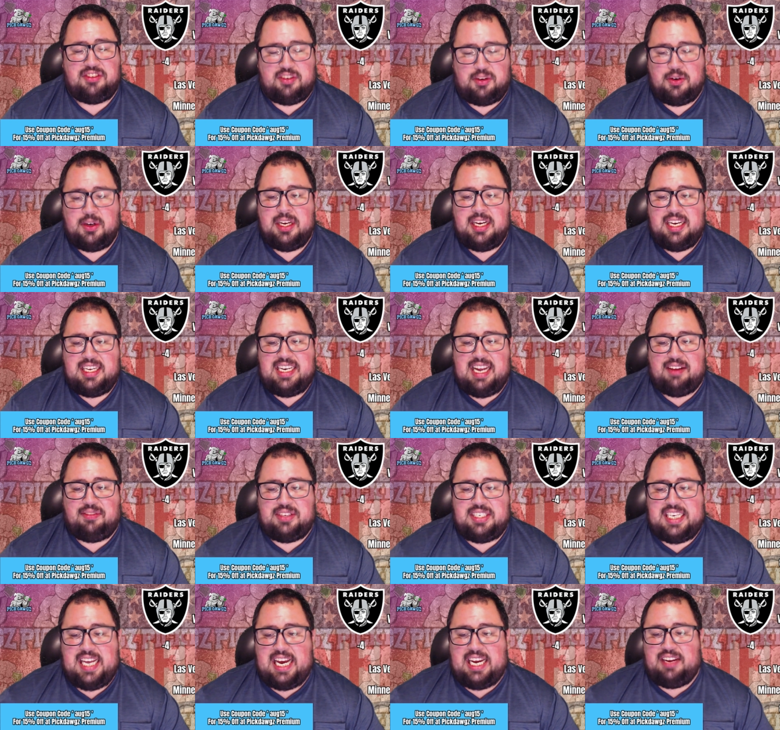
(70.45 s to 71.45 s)
So
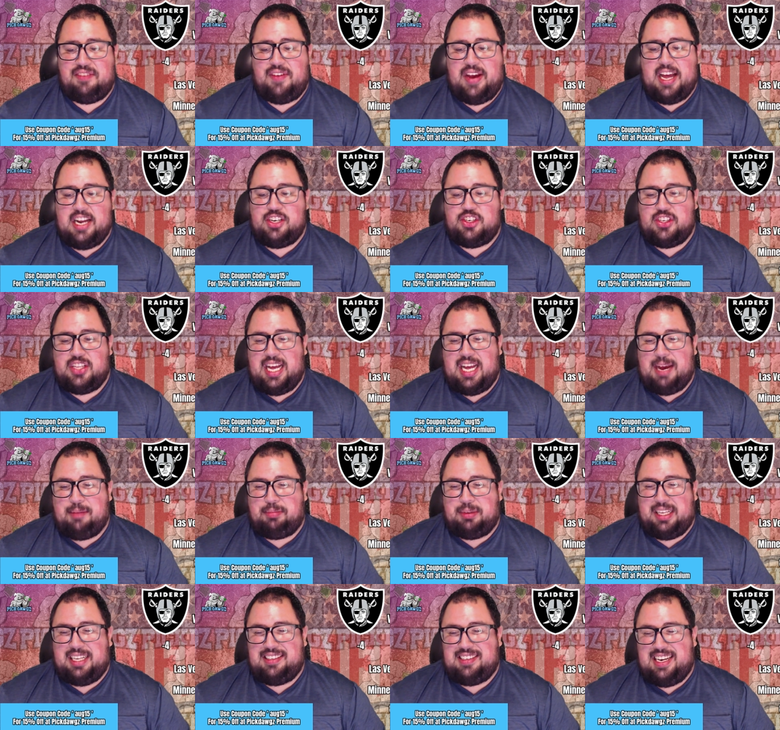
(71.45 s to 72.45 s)
definitely take advantage of that.
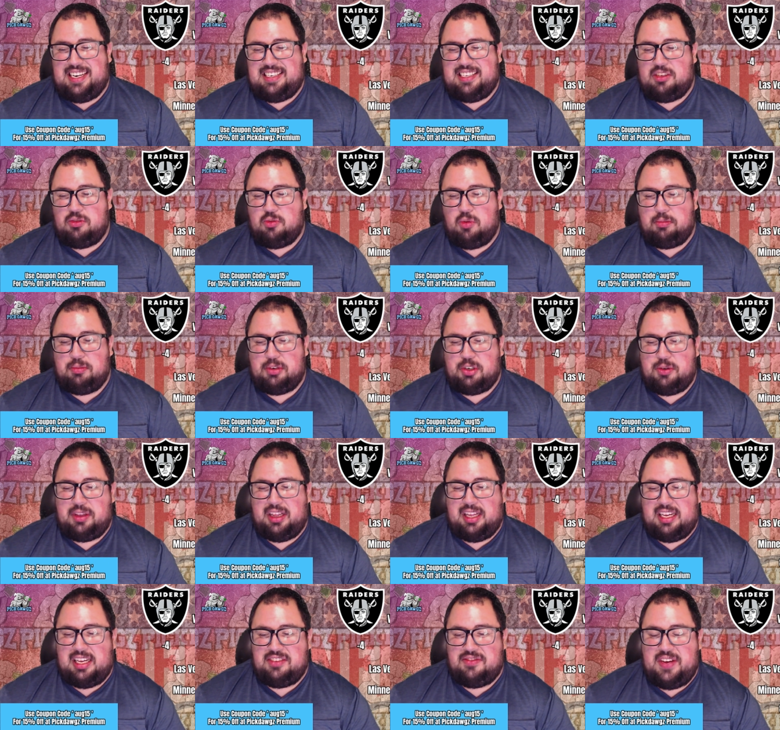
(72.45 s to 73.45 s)
But let's get to this one between
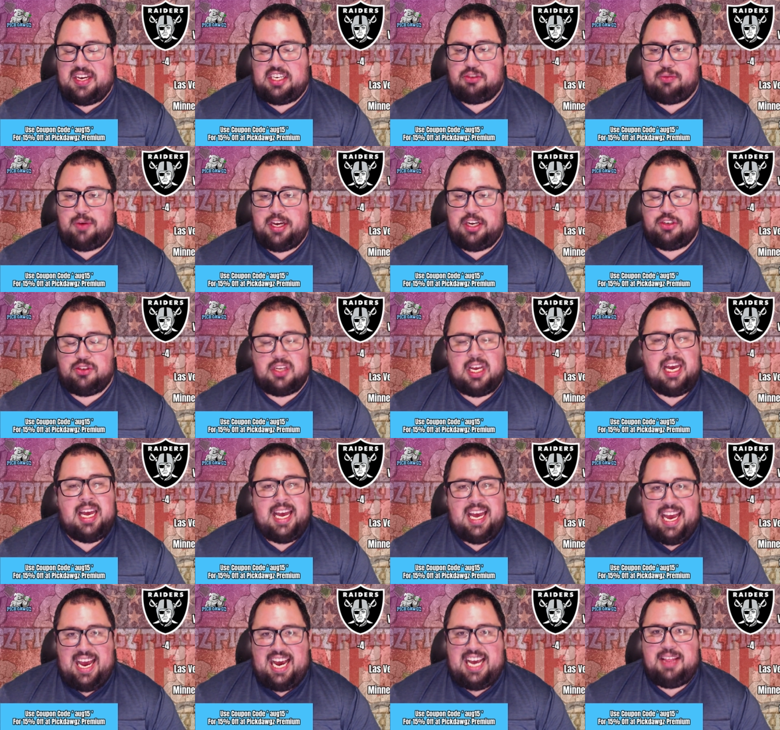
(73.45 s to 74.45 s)
the Las Vegas Raiders
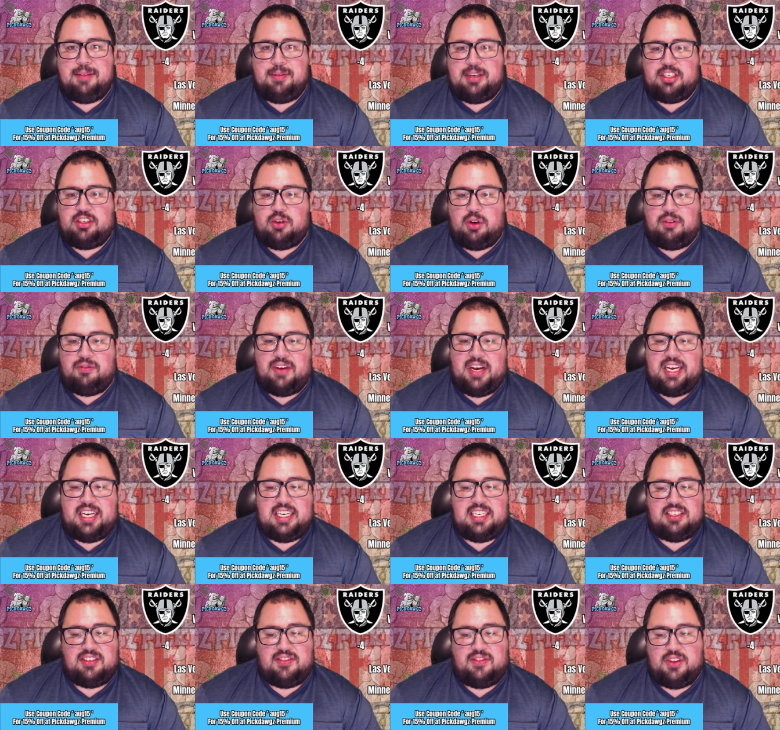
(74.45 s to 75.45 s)
and the Minnesota Vikings.